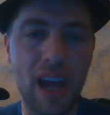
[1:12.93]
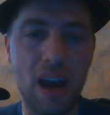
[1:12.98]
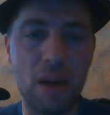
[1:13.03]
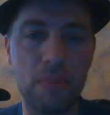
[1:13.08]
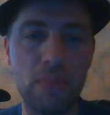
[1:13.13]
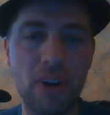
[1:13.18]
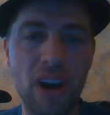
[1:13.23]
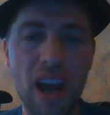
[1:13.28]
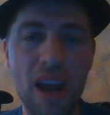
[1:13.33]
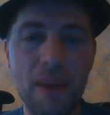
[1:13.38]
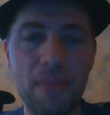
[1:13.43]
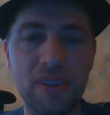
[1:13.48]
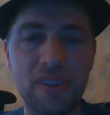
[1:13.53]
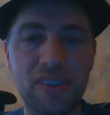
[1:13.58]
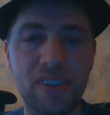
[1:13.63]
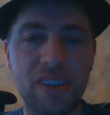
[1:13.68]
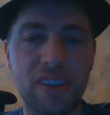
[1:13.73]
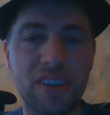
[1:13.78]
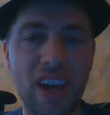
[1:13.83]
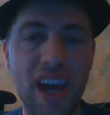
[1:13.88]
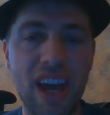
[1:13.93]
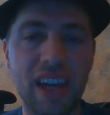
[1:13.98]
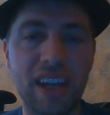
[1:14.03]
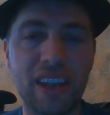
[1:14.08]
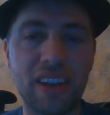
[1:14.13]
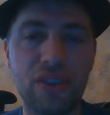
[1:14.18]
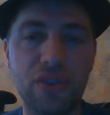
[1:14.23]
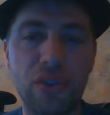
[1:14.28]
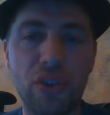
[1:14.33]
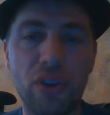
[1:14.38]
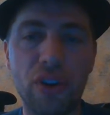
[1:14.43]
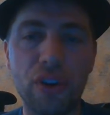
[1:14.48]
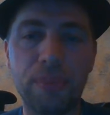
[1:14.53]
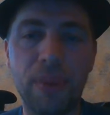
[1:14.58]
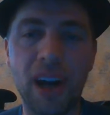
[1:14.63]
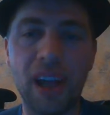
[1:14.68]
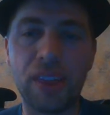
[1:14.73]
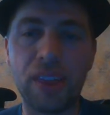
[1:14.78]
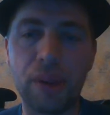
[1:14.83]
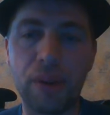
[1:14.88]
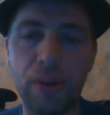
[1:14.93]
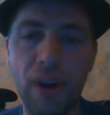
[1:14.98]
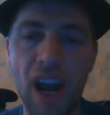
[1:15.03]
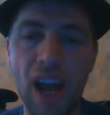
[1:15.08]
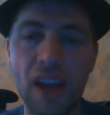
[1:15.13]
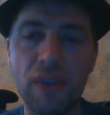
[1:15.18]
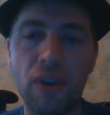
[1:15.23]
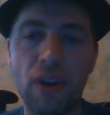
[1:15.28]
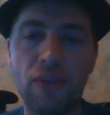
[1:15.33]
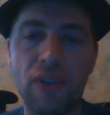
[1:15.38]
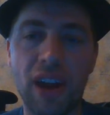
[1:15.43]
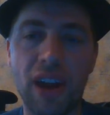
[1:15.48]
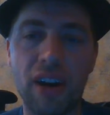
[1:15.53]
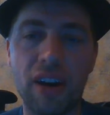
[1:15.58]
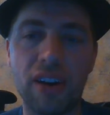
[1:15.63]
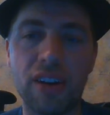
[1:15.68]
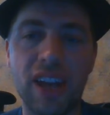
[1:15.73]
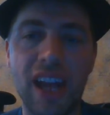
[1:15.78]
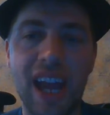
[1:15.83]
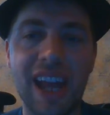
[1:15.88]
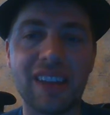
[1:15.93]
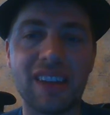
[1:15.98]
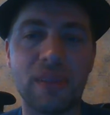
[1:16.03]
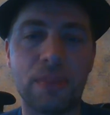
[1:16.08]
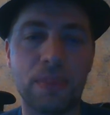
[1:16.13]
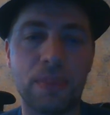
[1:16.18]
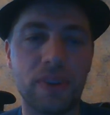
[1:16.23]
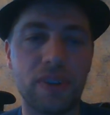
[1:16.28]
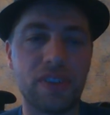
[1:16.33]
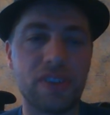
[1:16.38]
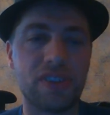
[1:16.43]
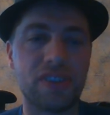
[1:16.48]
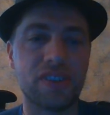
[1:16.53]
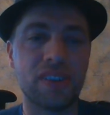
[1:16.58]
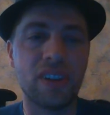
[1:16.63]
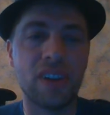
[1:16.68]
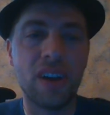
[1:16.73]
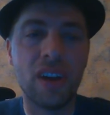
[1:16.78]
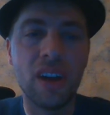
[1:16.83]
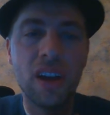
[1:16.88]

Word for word: Now, Barabbas' attack is followed by the arrival of Herod Antipas,